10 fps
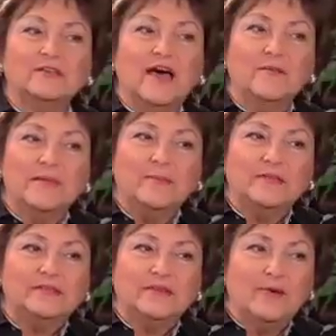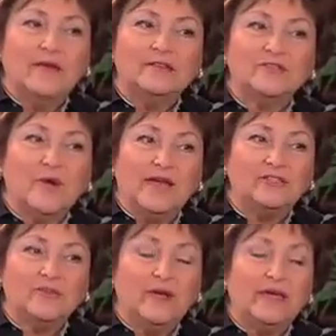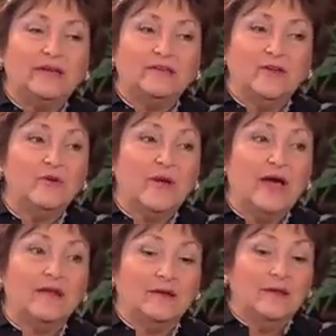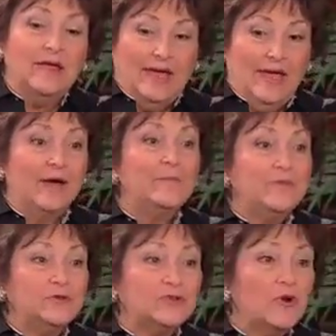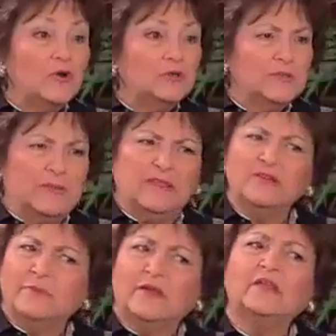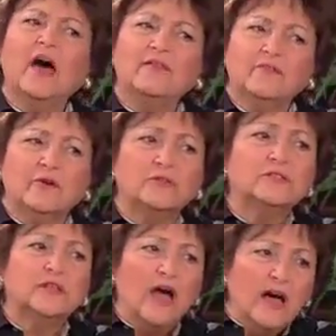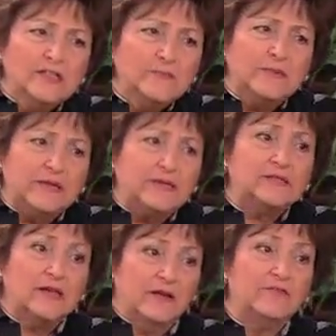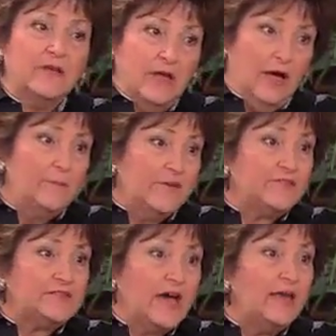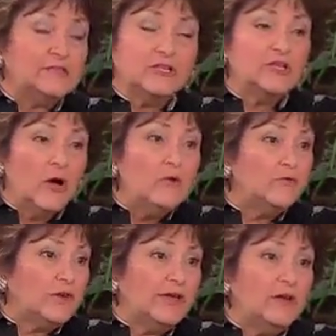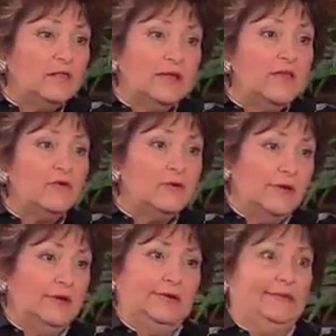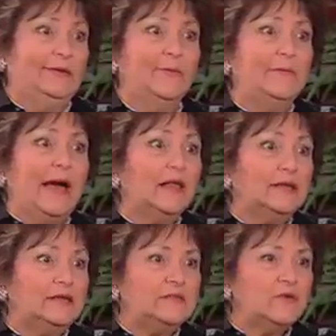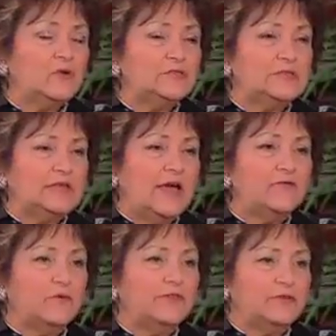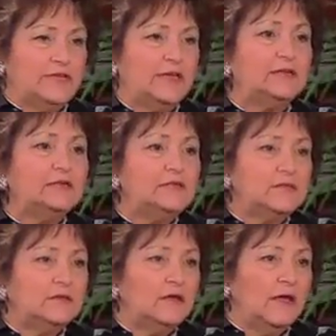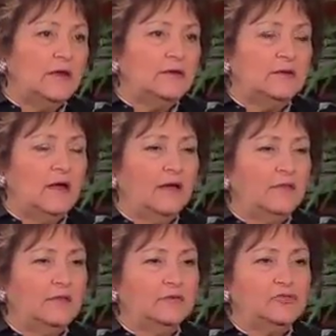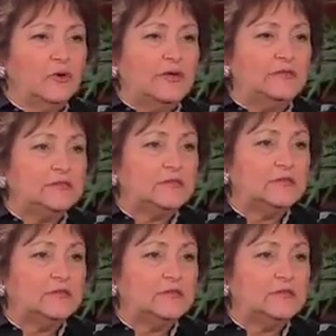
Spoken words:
a lot of people that sit around and scratch their head and don't know how to help those colts. I mean, there's been a lot of colts lost because of epiphysitis alone. Forget all the other, you know, maladies that horses have with their tendons and their joints.